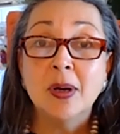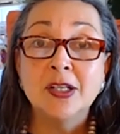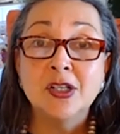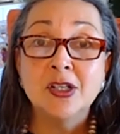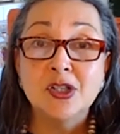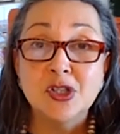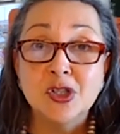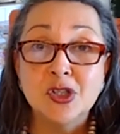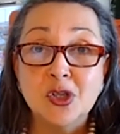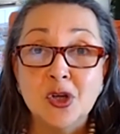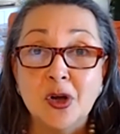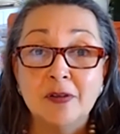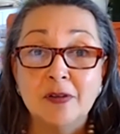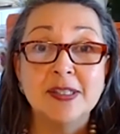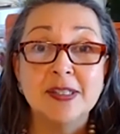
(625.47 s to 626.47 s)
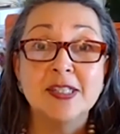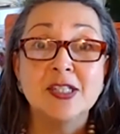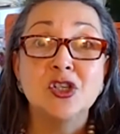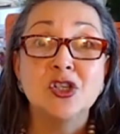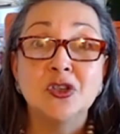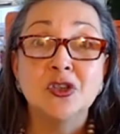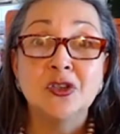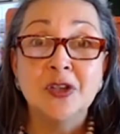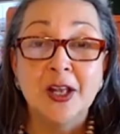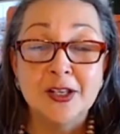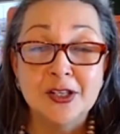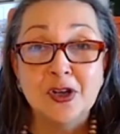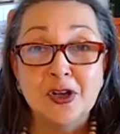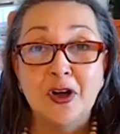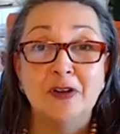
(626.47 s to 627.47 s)
trying to solve that is still
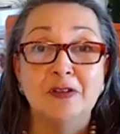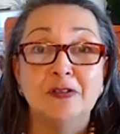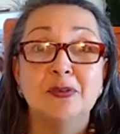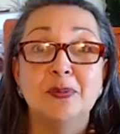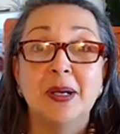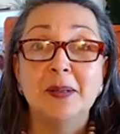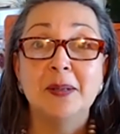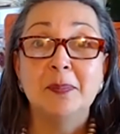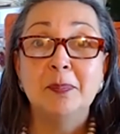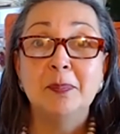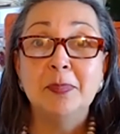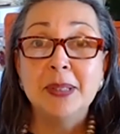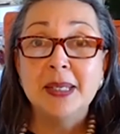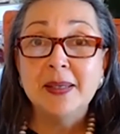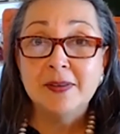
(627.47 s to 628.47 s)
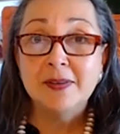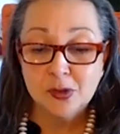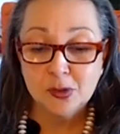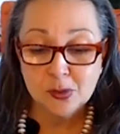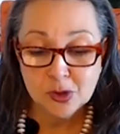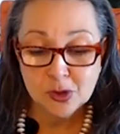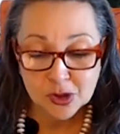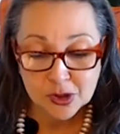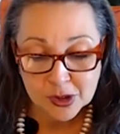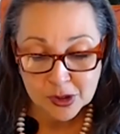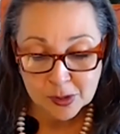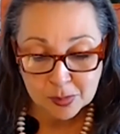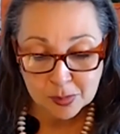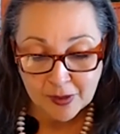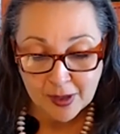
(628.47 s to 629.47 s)
not solved, right? Be the
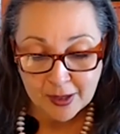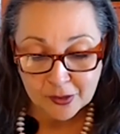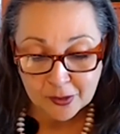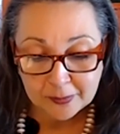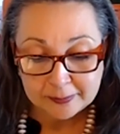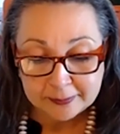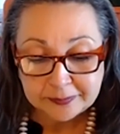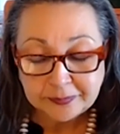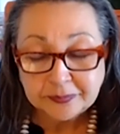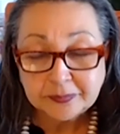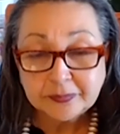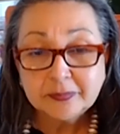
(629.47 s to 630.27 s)
solutions provider.